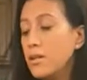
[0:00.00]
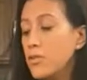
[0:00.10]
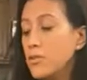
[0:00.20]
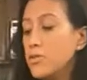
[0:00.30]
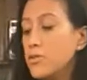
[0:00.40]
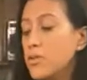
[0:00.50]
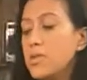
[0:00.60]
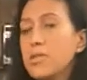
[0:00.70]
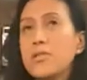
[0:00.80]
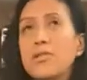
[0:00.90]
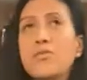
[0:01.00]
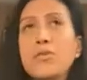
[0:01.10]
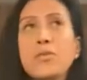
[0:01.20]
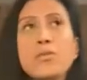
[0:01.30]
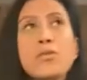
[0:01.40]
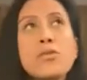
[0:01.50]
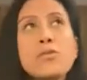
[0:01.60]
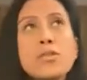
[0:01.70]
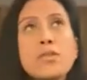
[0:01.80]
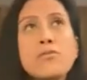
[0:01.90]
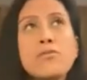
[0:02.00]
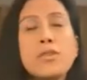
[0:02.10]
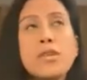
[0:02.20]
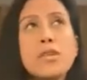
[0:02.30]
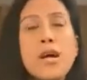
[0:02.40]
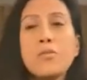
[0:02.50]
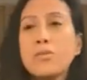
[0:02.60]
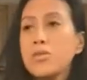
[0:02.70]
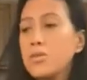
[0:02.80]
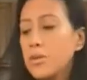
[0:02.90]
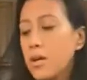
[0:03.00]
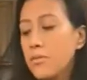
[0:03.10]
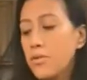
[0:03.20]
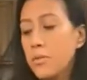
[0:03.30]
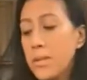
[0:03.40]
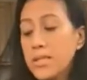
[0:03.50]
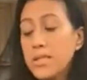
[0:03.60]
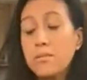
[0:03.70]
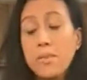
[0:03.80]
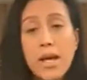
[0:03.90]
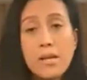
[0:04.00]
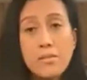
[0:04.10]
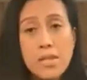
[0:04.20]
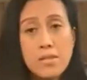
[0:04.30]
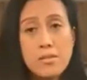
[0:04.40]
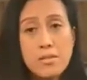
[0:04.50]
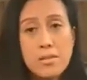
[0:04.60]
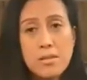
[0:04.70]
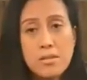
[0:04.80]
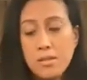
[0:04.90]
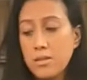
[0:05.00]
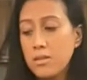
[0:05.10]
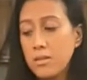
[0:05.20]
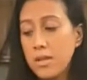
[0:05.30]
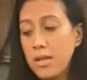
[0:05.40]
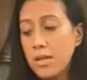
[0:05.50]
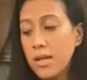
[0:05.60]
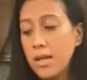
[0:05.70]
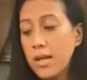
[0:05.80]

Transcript: Don't use this. You know, if you were gluten-free, I would do a fermented black beans, okay?